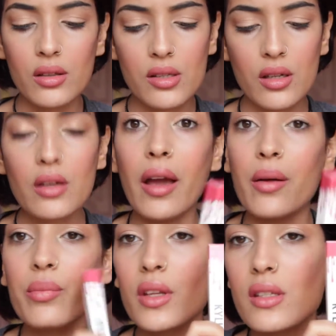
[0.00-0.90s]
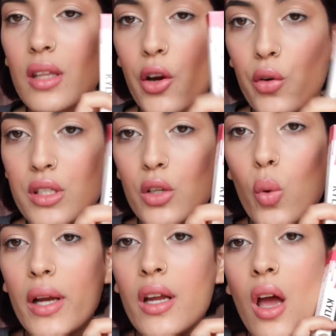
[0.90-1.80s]
See, yeah, it's the
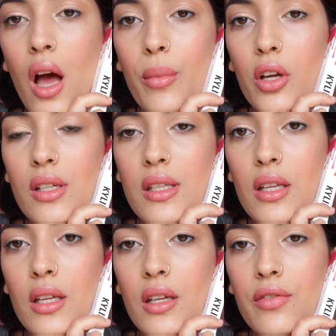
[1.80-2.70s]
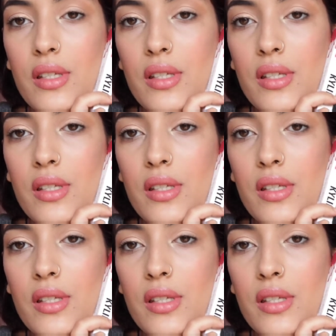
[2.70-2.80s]
Kristen one. I'm gonna see if